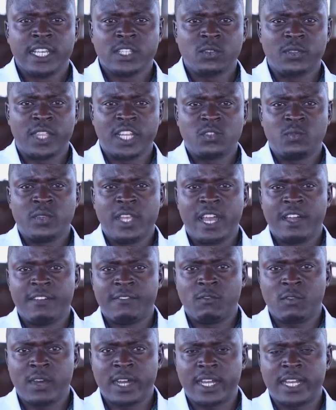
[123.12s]
so that we
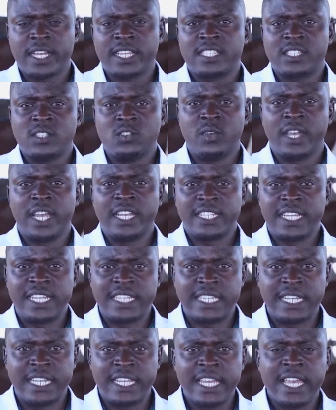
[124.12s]
have workers doing it
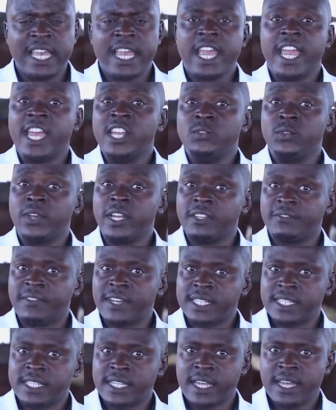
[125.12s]
easily and doing it
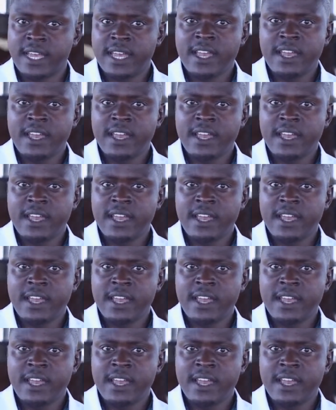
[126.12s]
faster.